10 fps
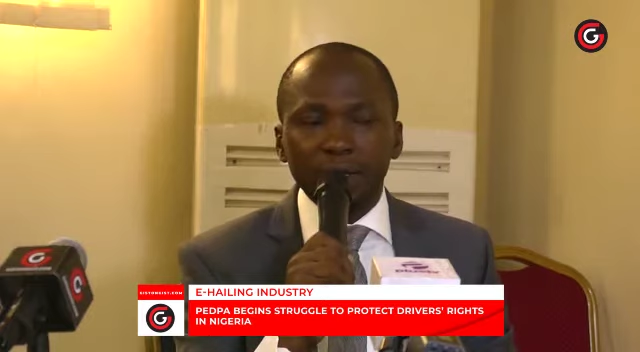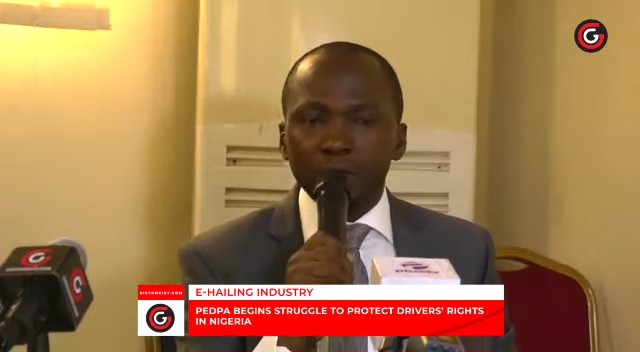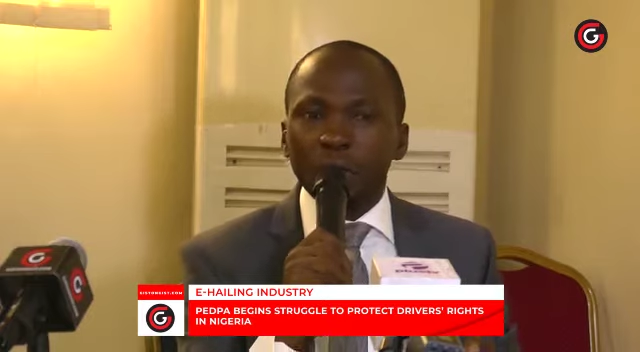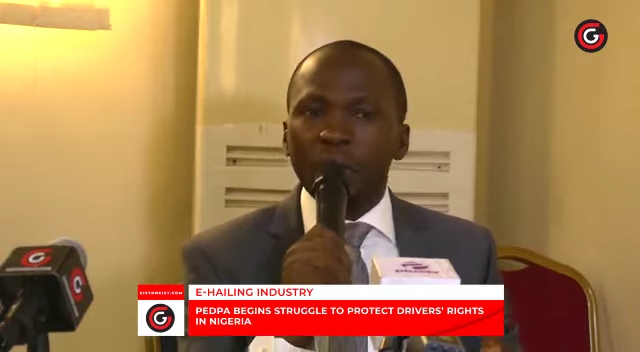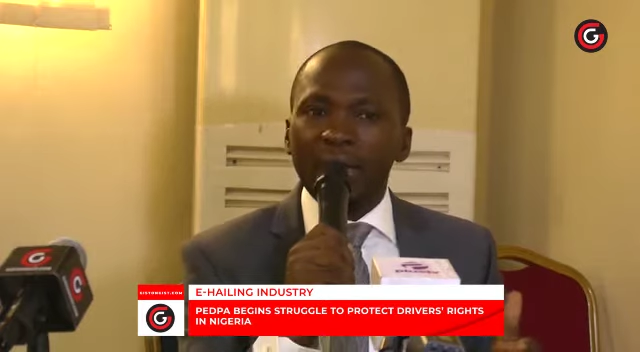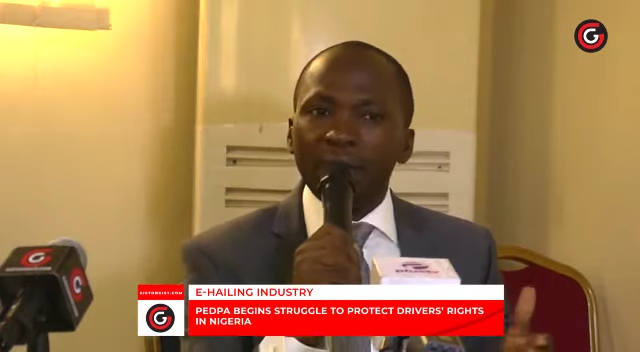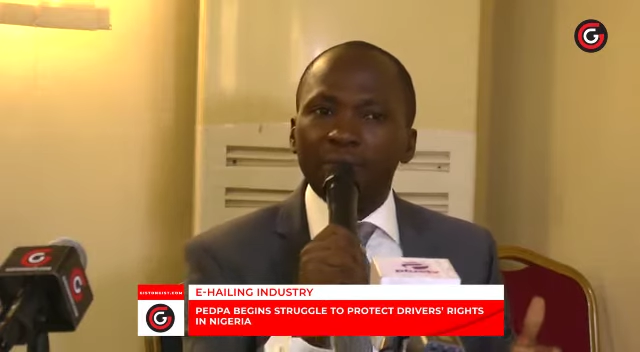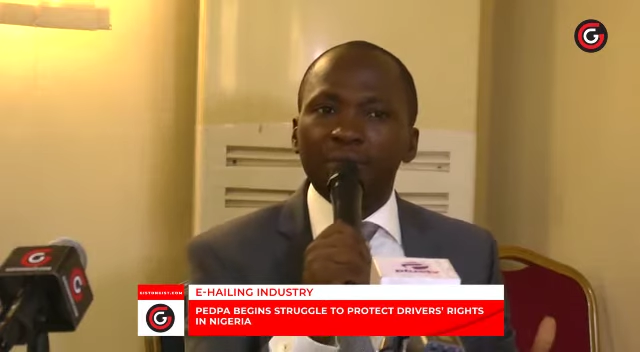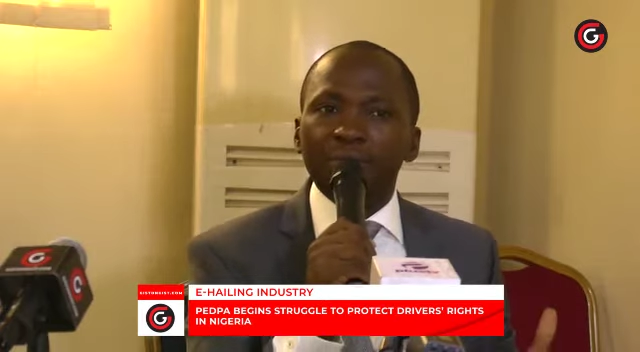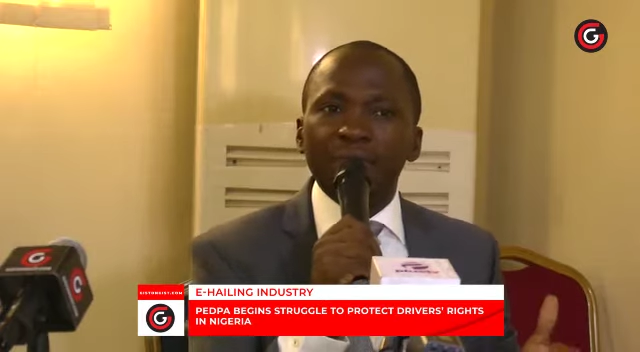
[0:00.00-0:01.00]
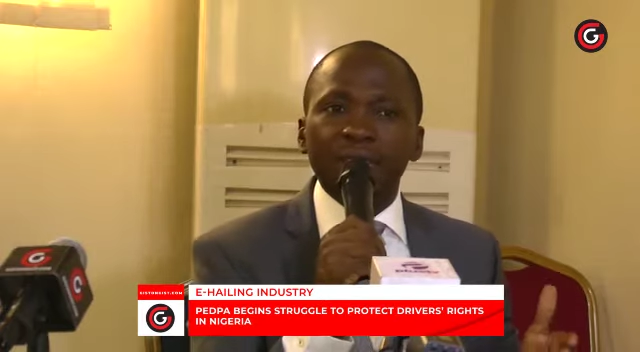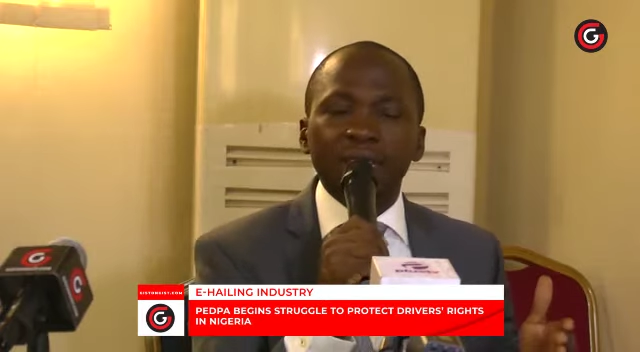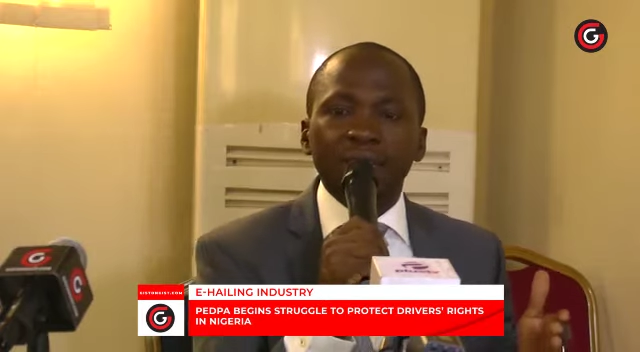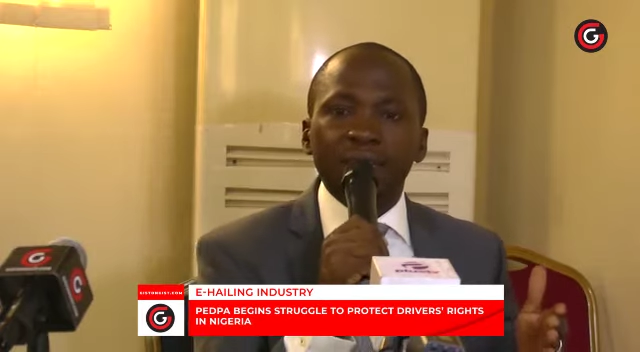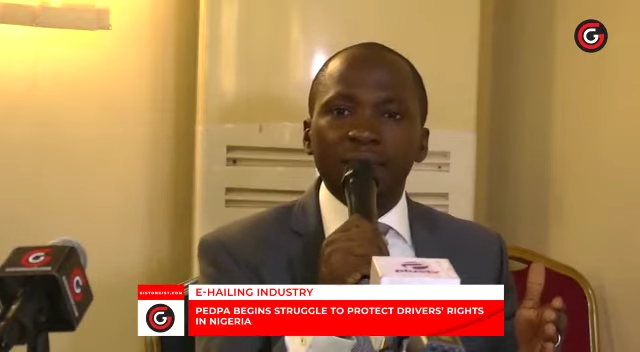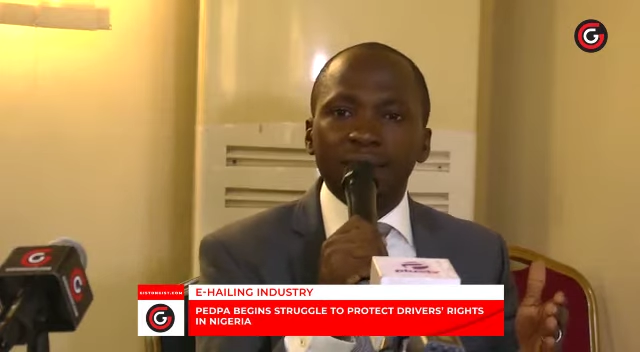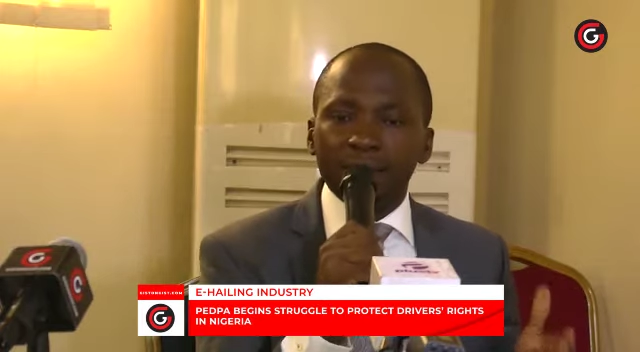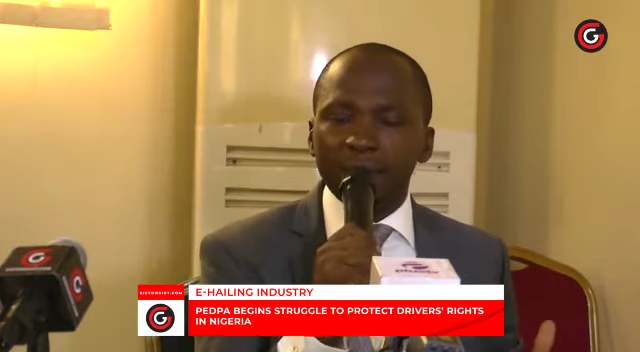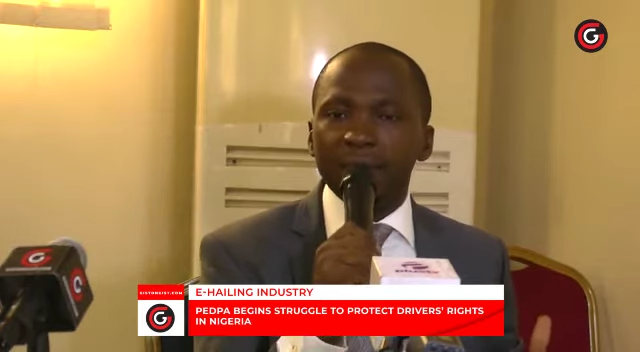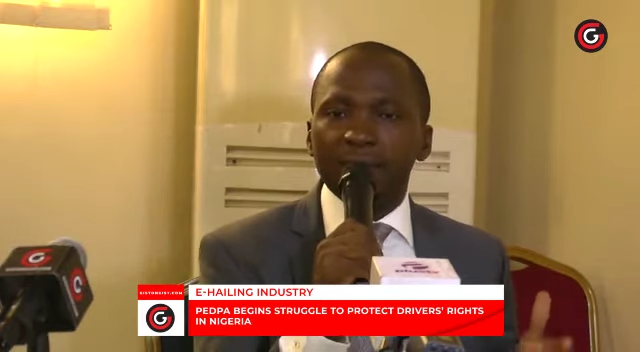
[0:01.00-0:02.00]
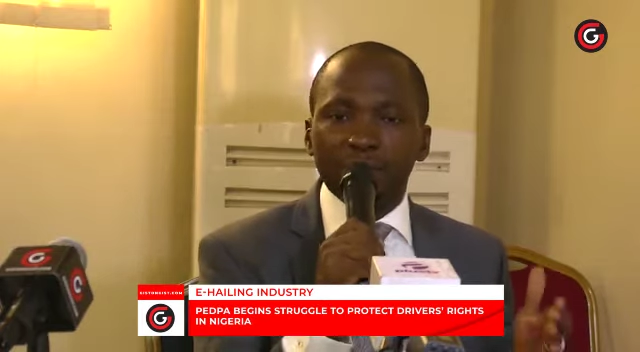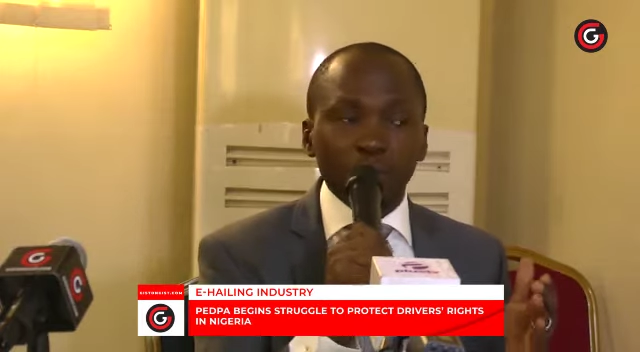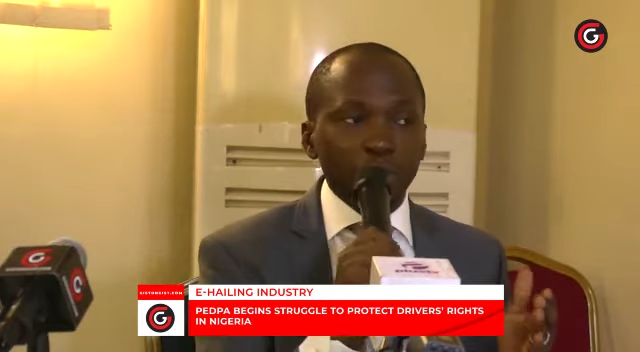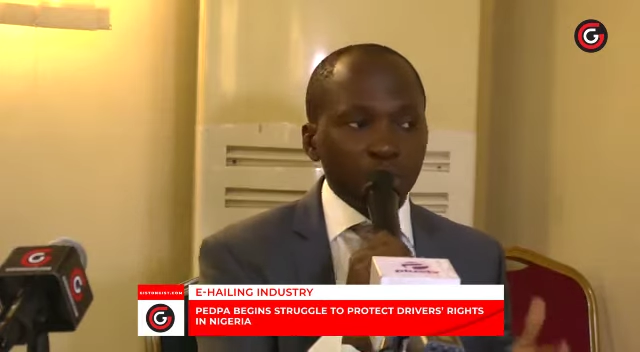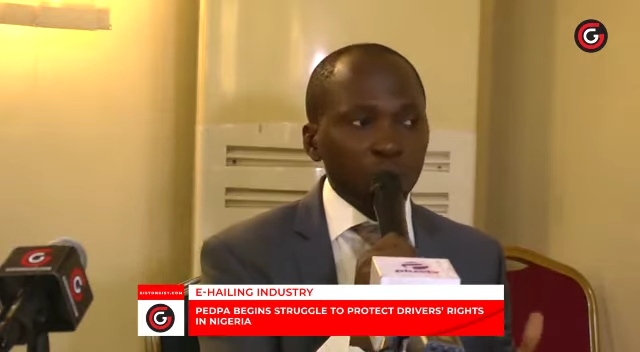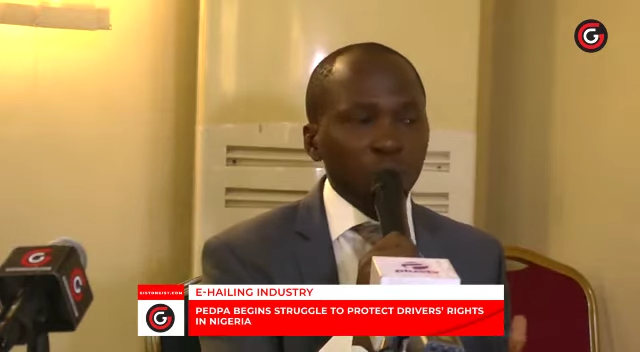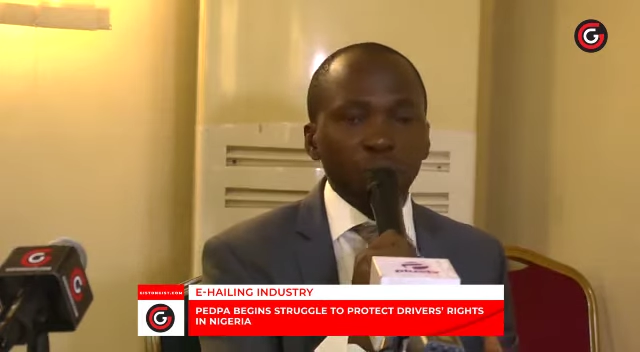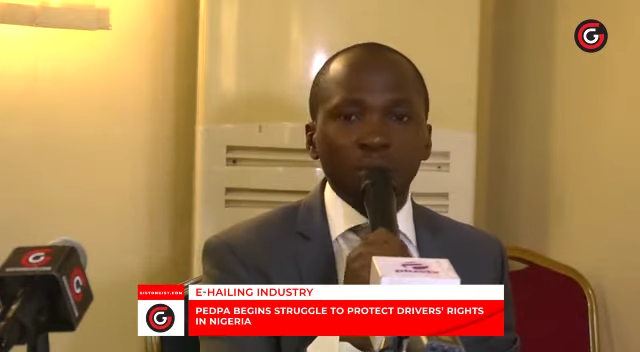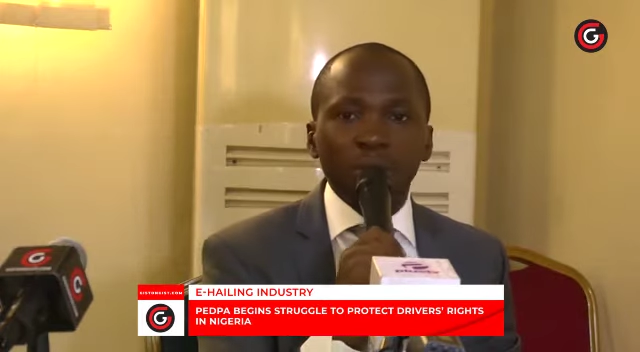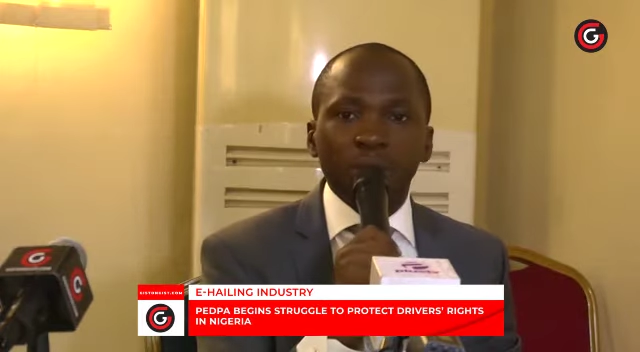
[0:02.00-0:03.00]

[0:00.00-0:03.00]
So everything that we do,